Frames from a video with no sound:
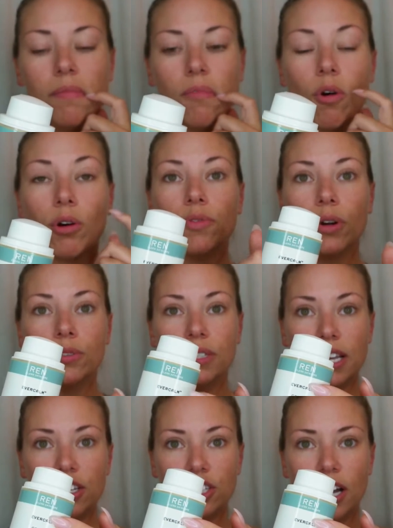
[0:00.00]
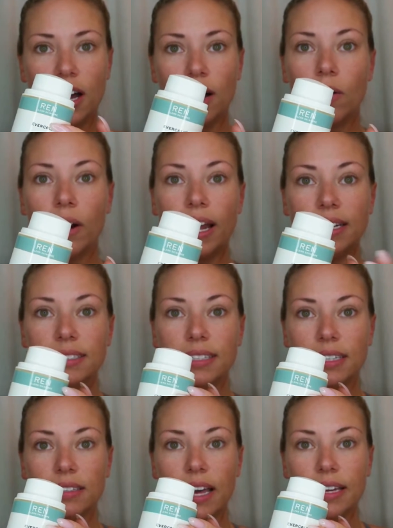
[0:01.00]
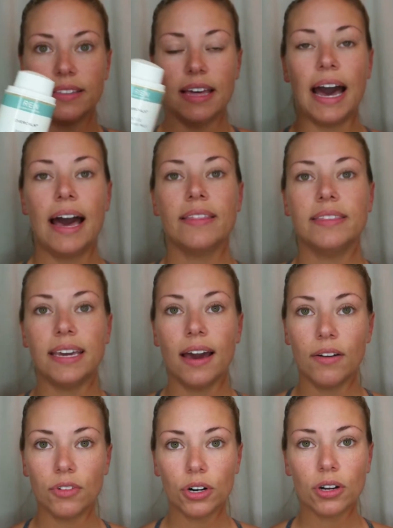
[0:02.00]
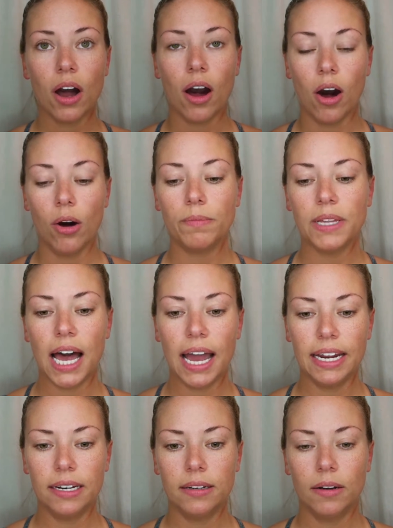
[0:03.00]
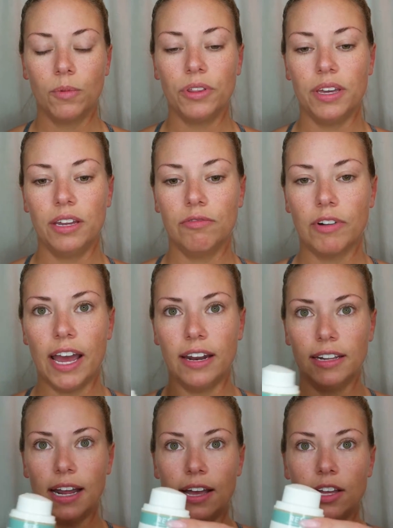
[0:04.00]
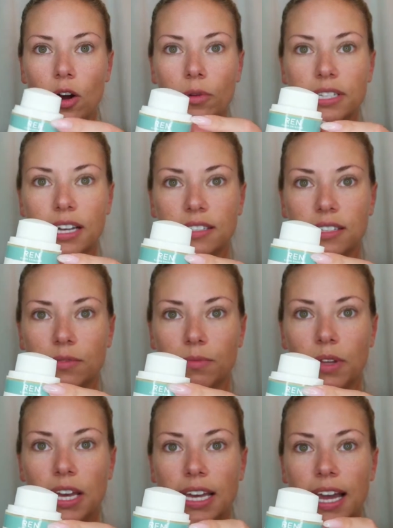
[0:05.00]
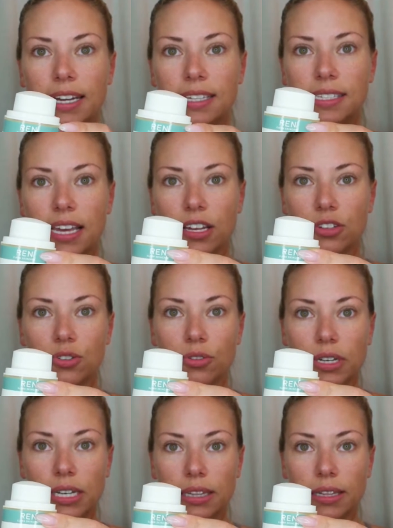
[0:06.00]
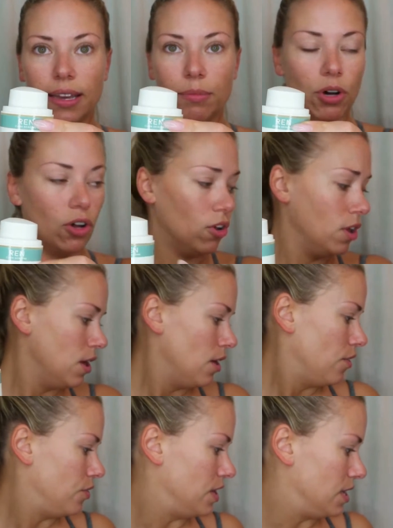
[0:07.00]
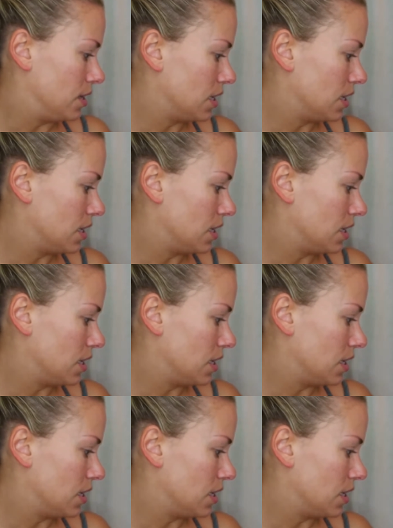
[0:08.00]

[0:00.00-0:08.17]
or rosacea or anything like that, the Ever Calm line within REN, it always has this kind of sage green label. The